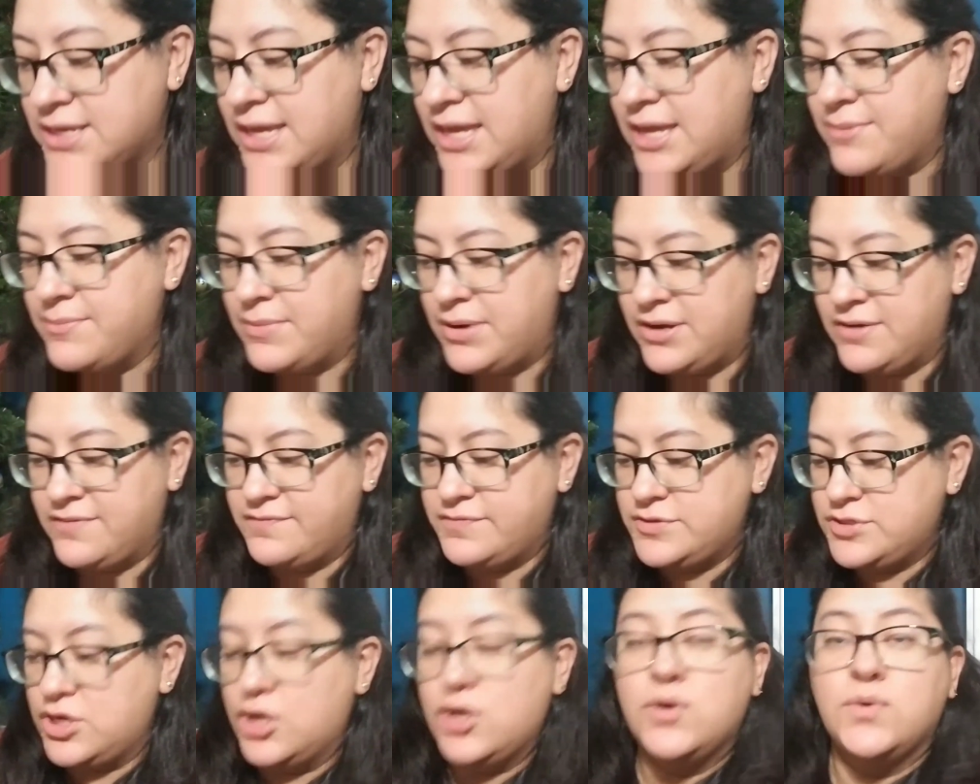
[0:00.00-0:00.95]
Game of
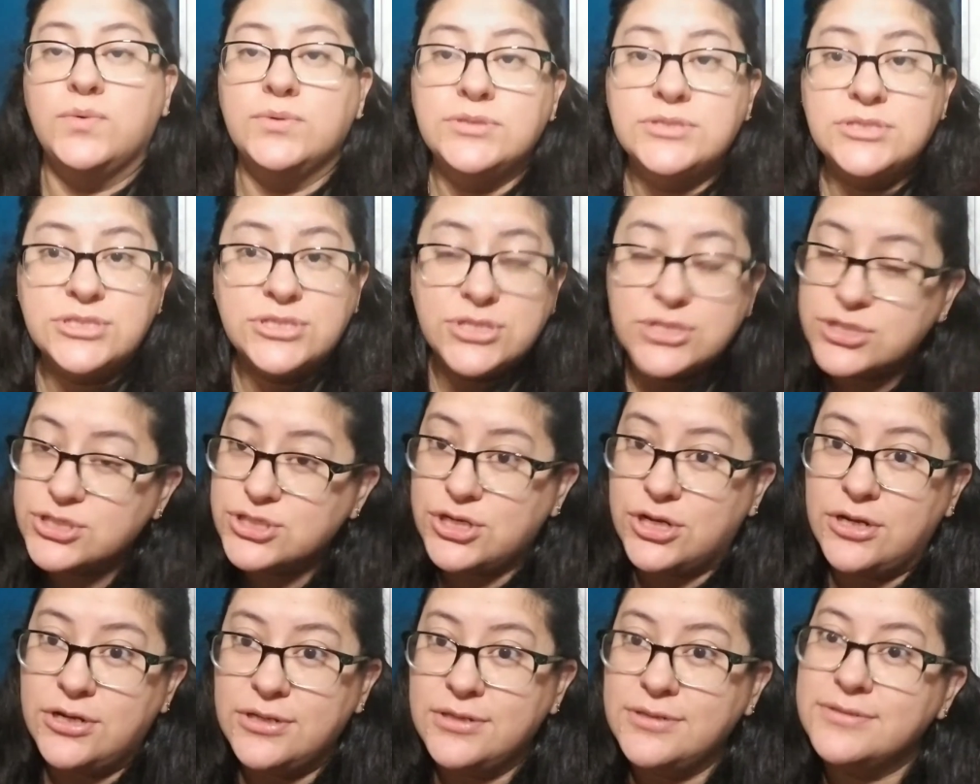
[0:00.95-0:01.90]
Tones
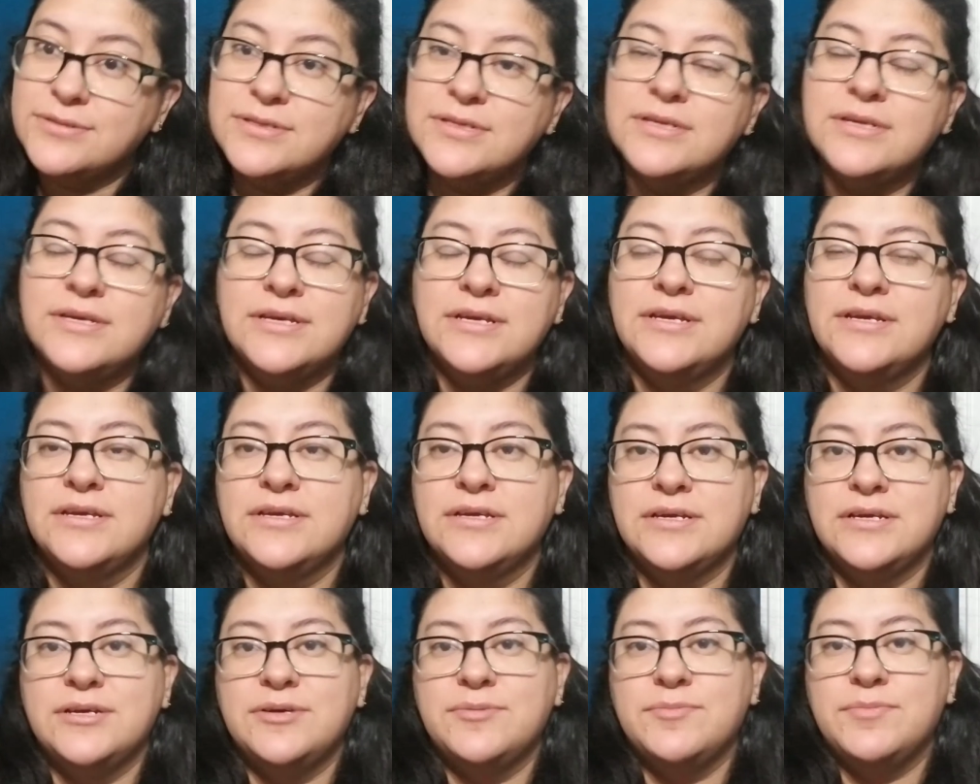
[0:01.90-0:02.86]
shawl.
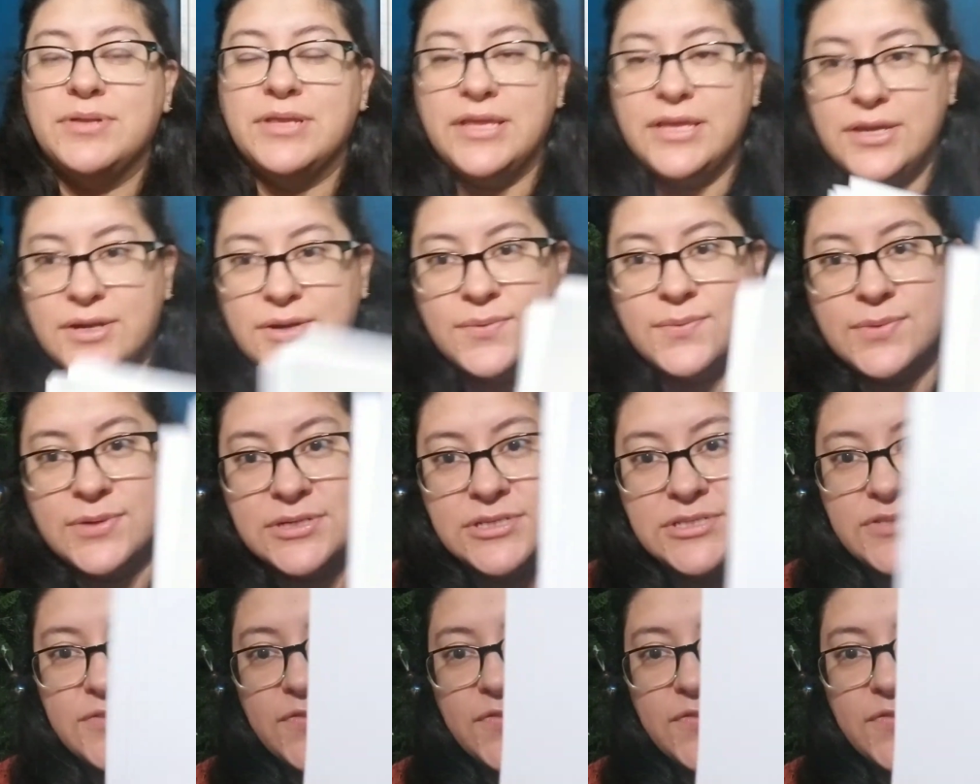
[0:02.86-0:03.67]
Play on words